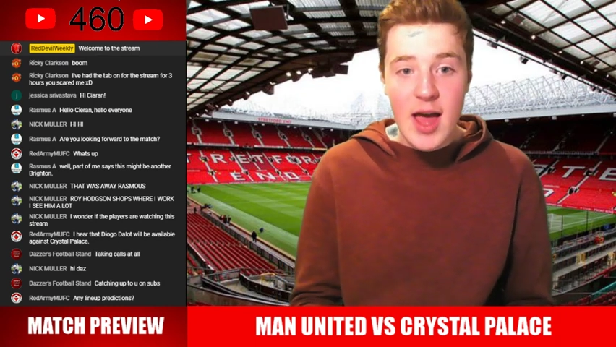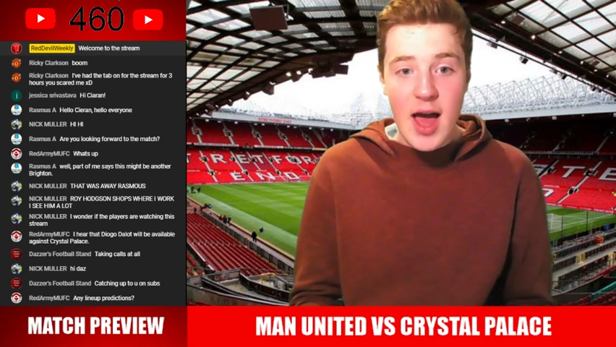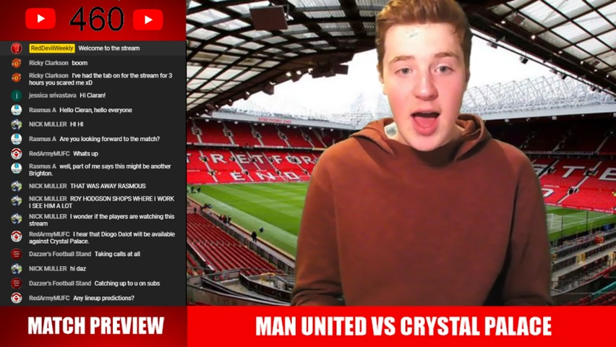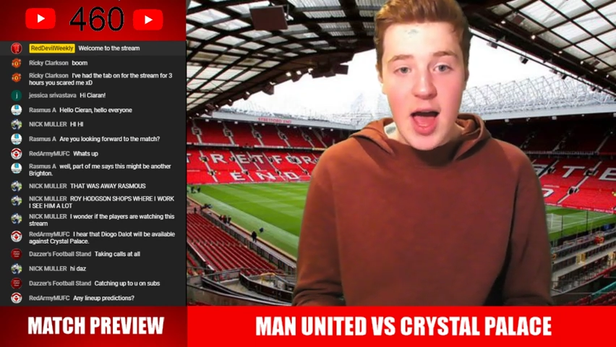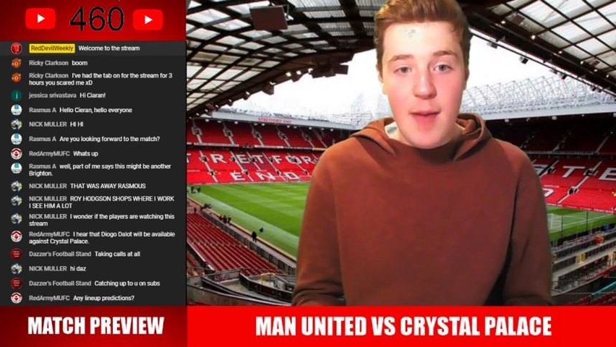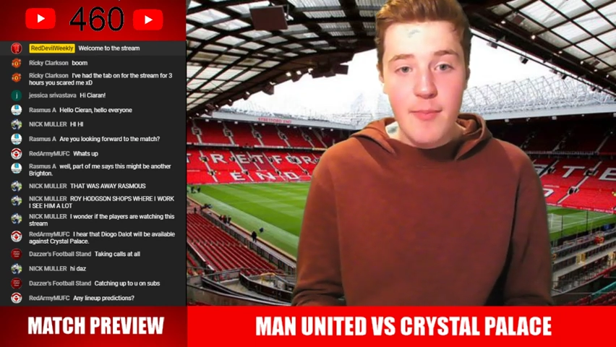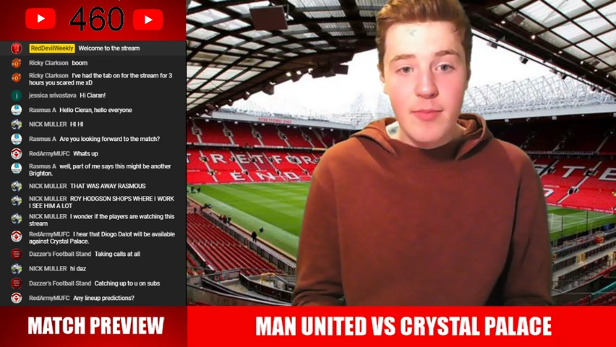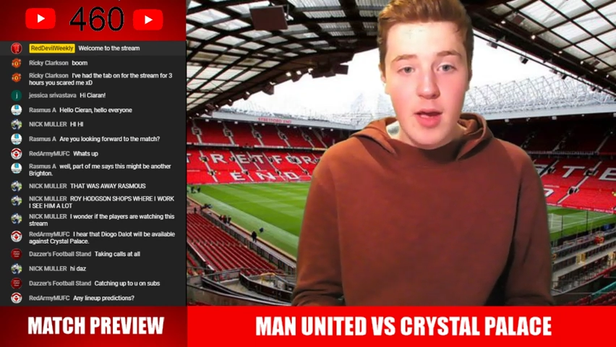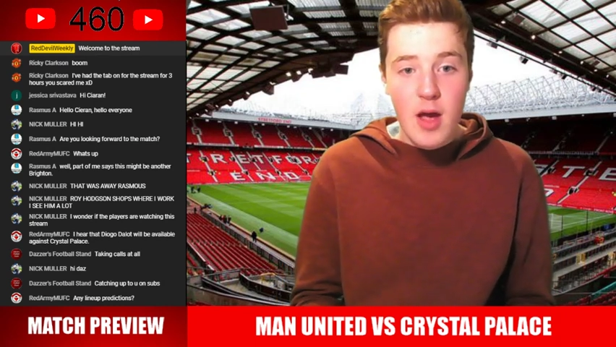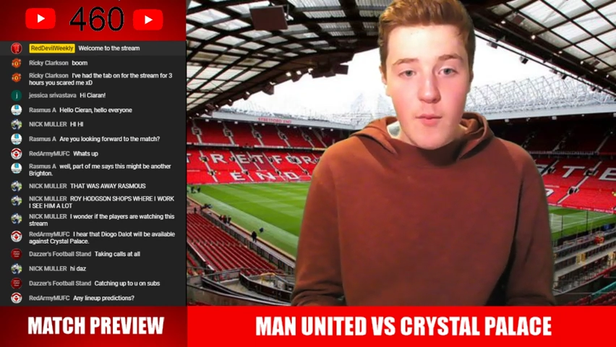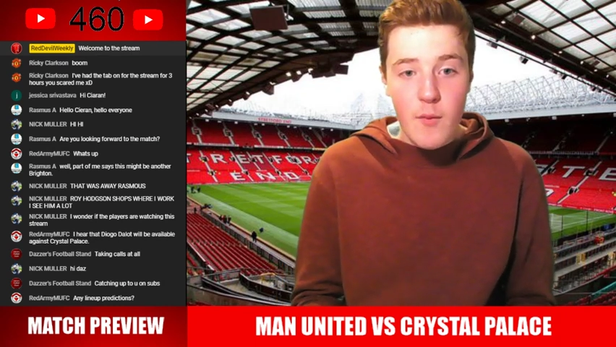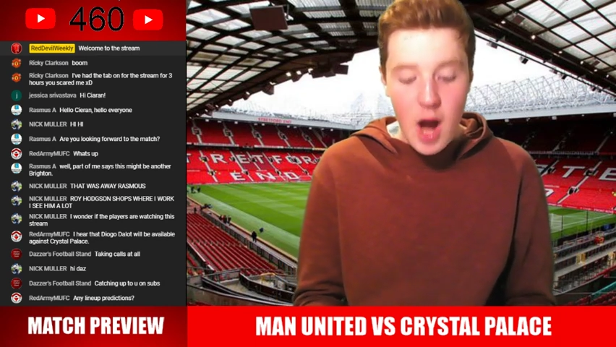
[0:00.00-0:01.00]

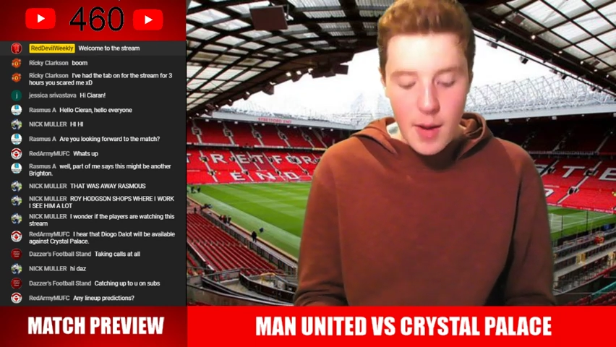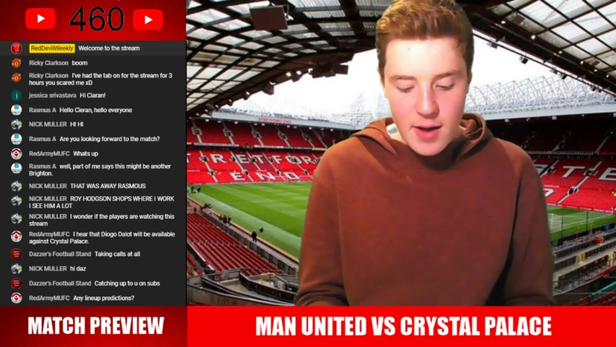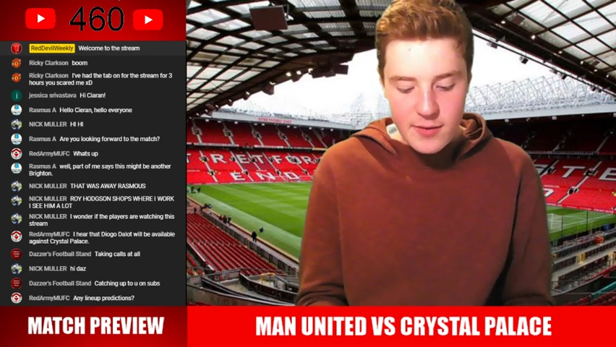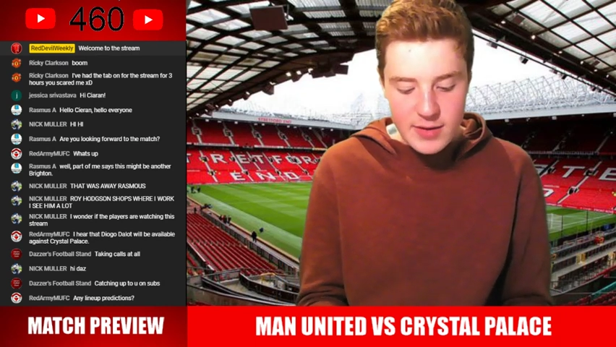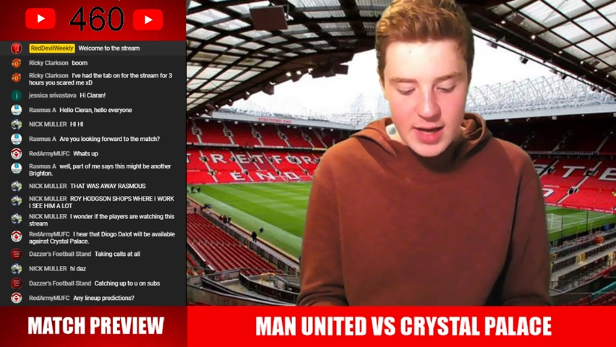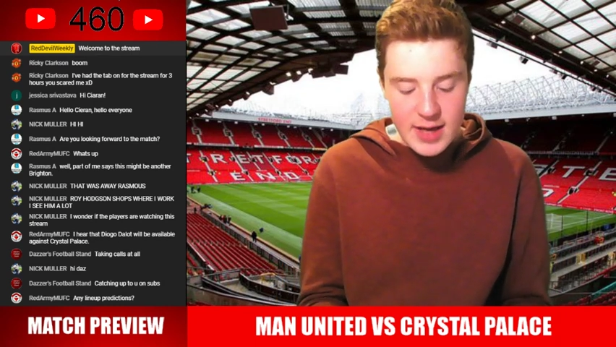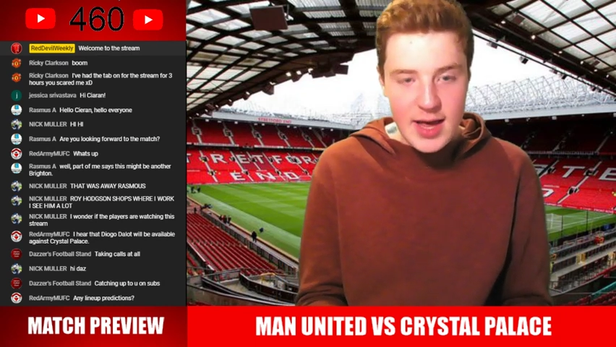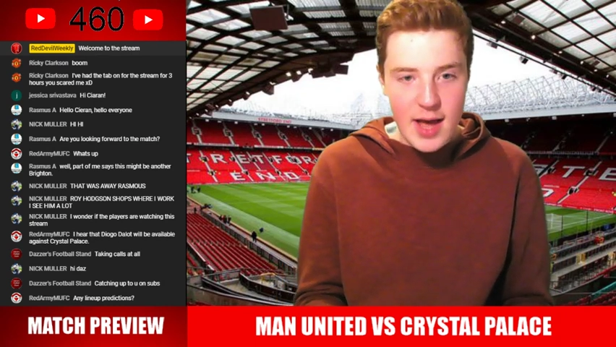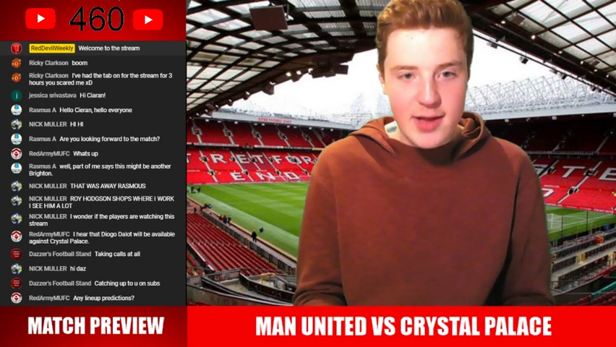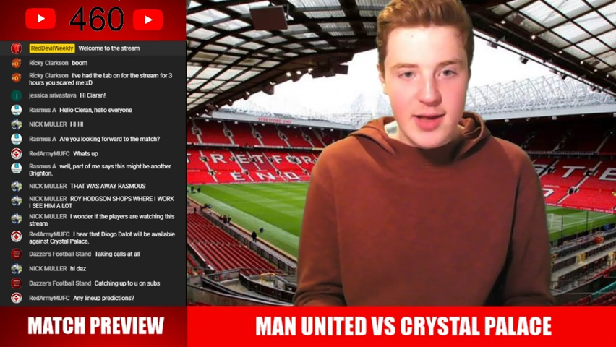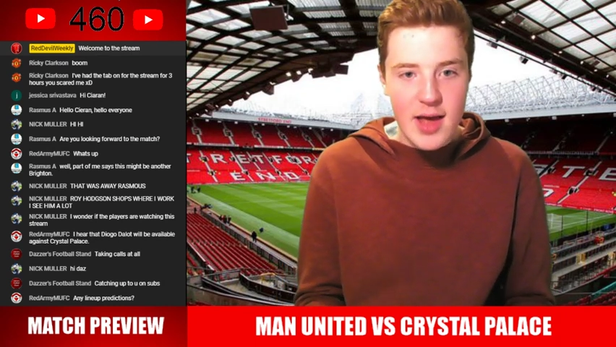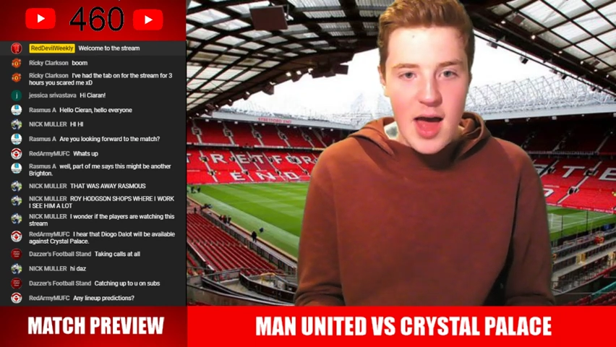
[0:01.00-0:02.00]
Ronaldo OT says,